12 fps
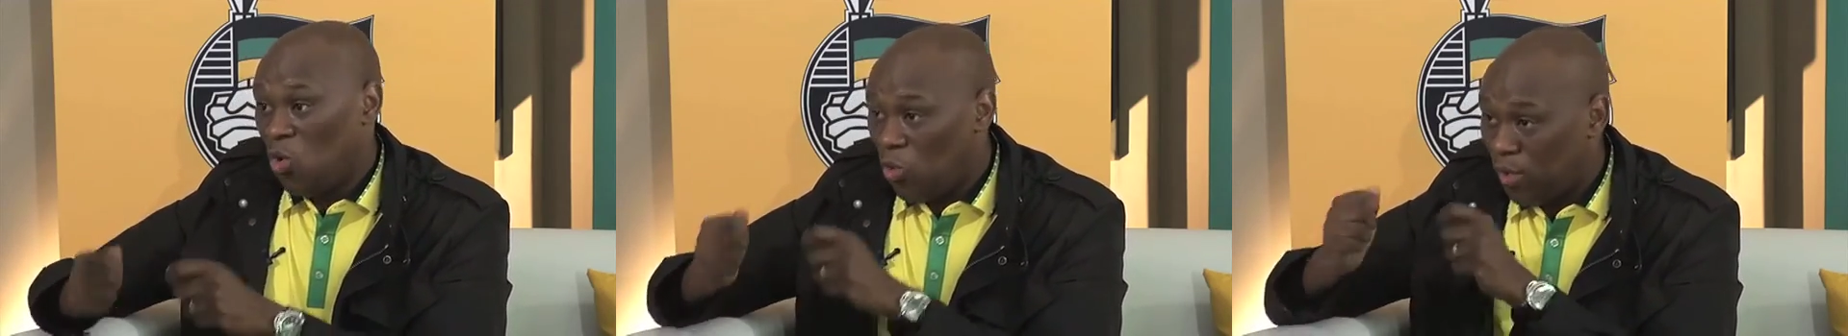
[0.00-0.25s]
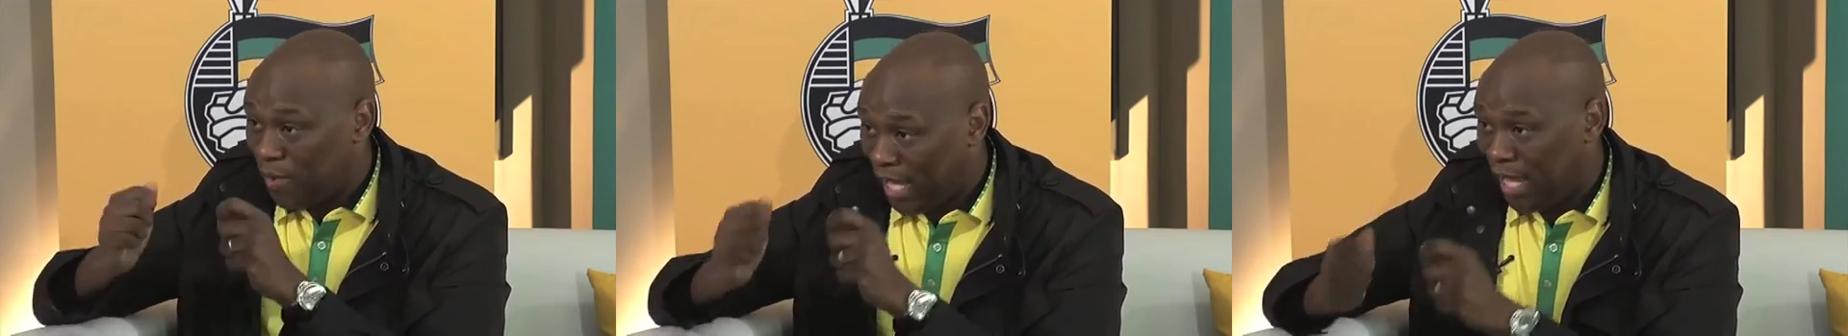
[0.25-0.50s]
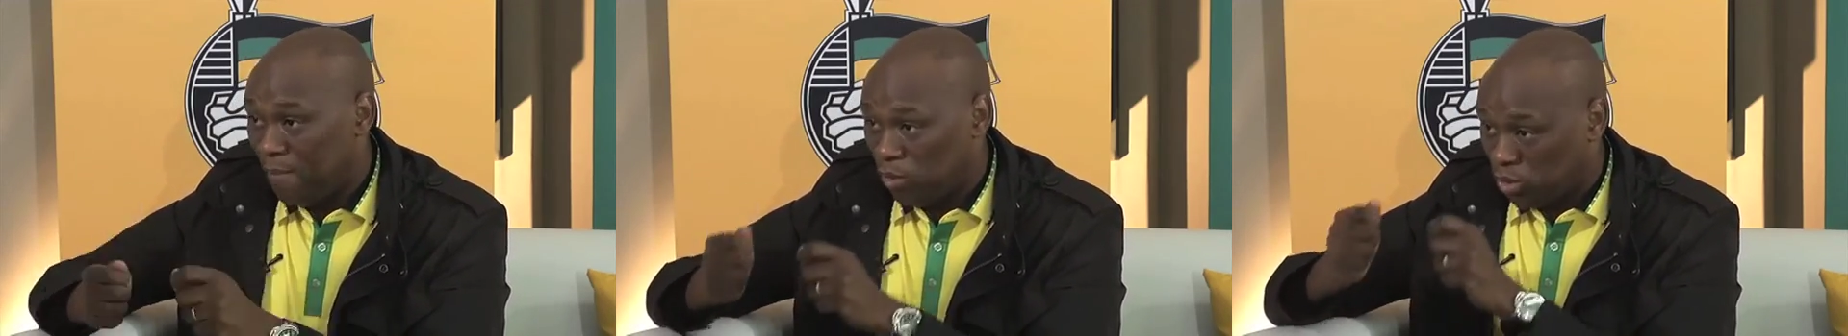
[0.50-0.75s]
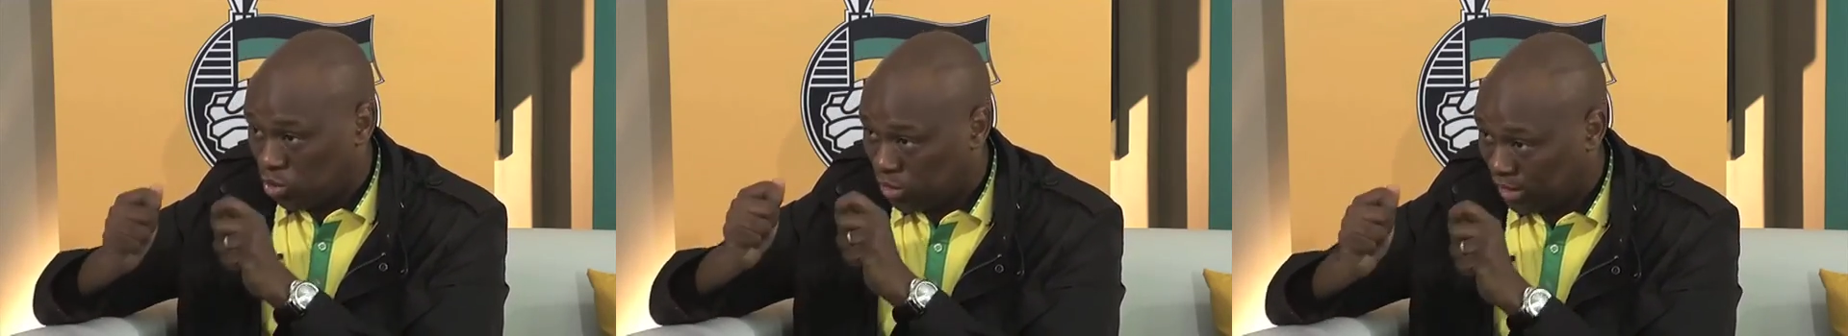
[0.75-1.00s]
will be
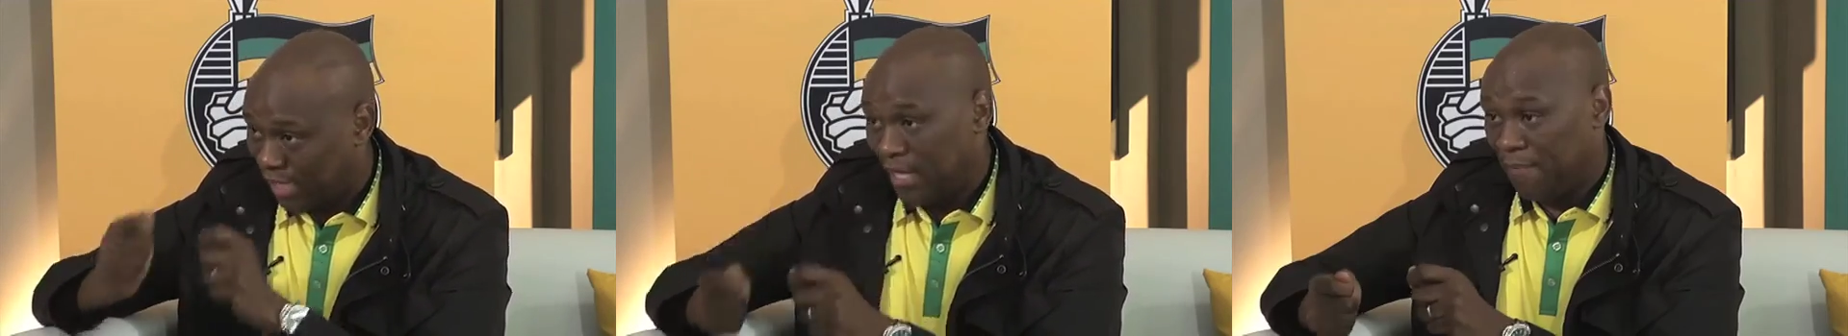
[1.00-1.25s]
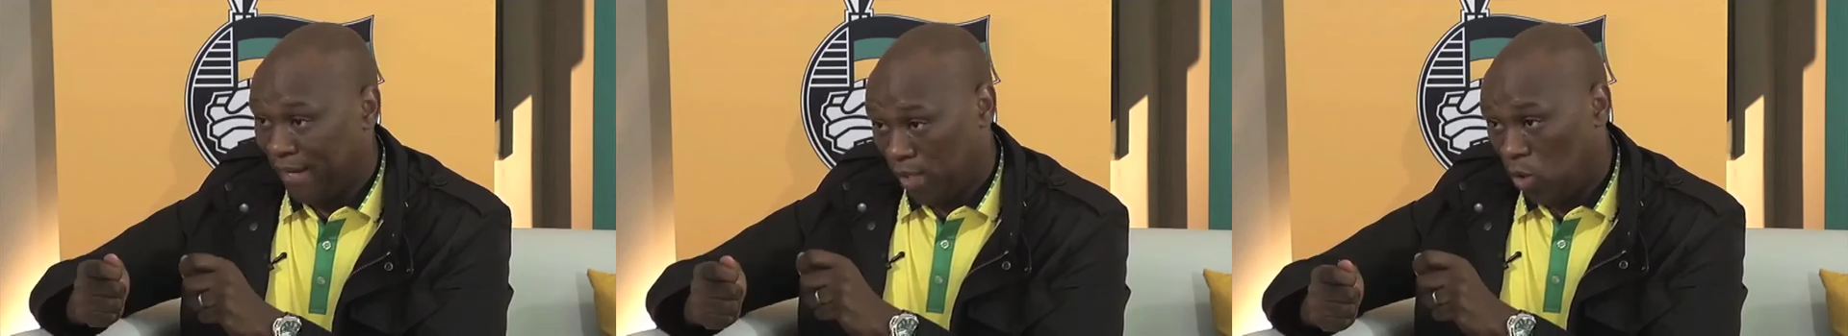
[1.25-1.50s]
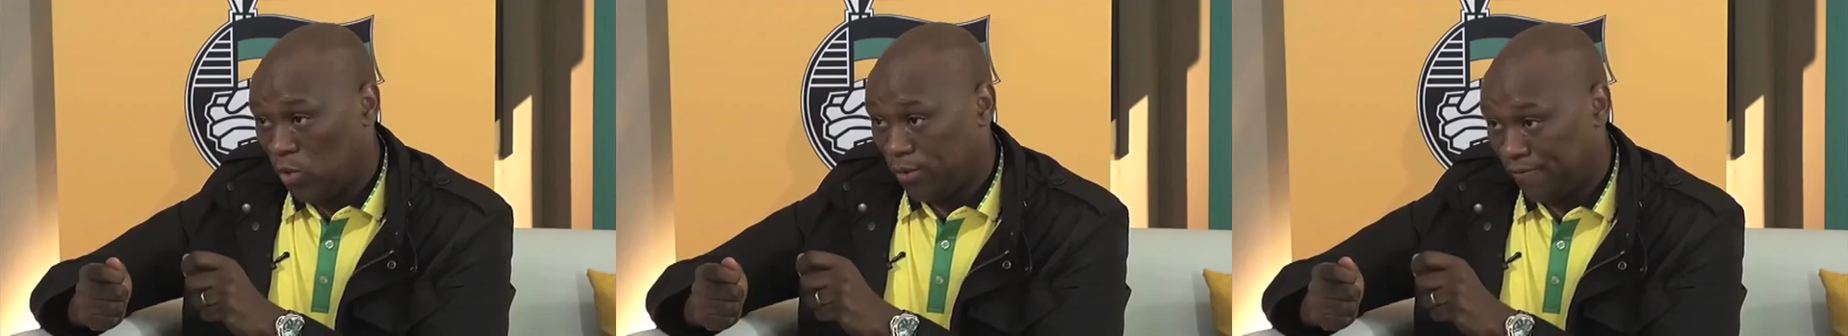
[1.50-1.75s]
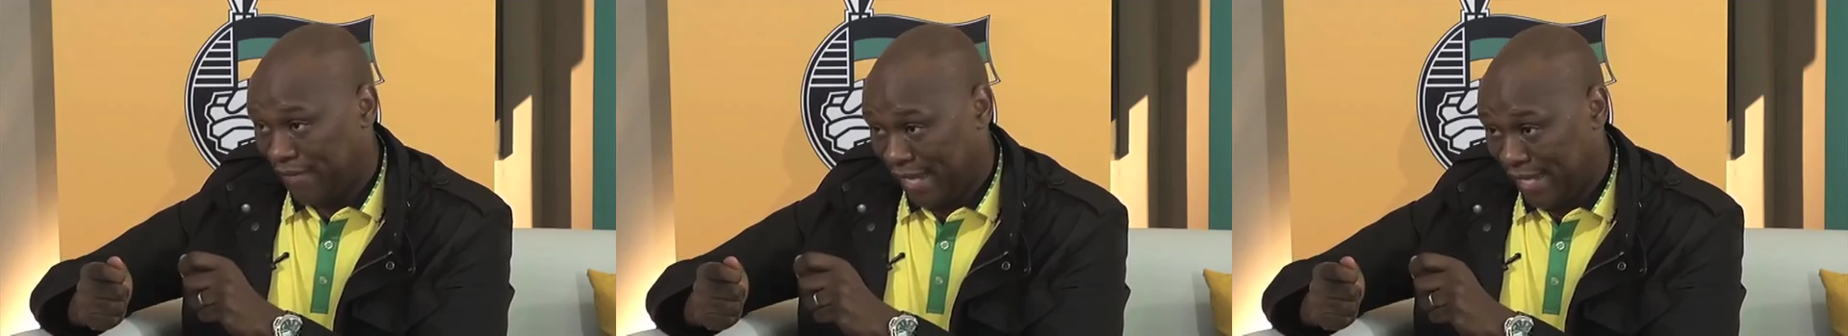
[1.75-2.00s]
able to stay by the oath
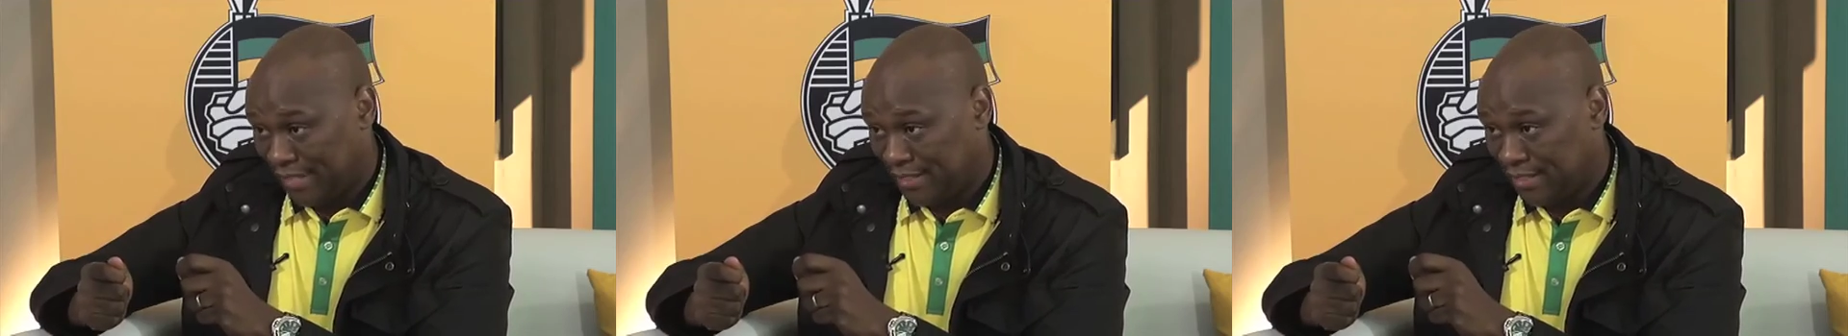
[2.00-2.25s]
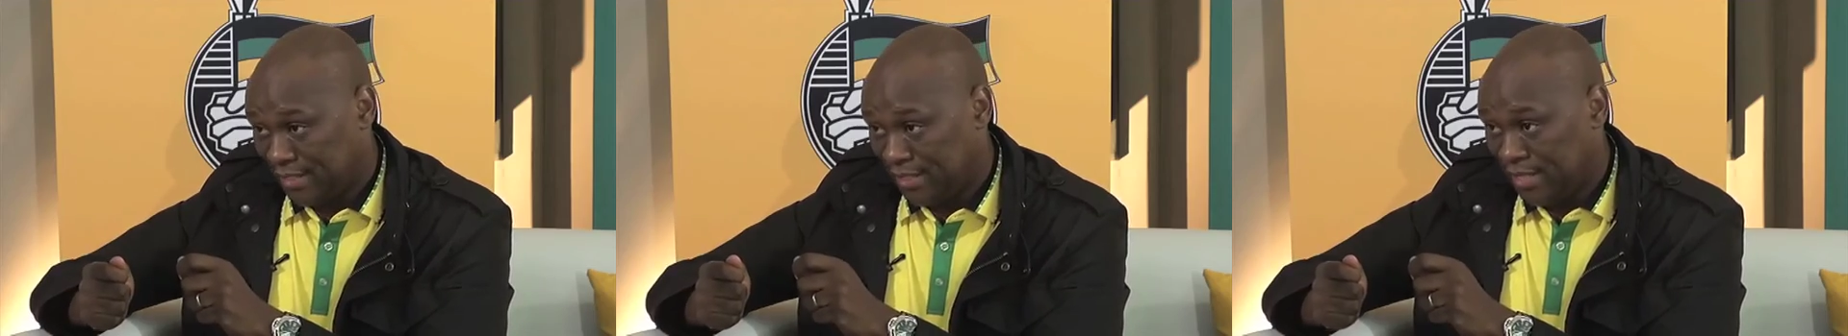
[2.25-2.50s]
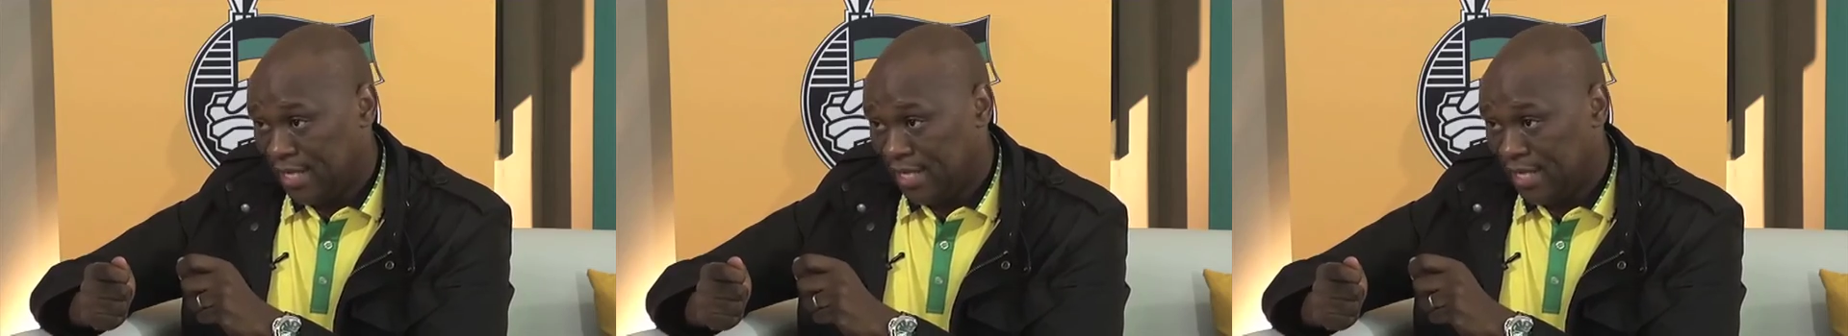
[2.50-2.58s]
of the ANC,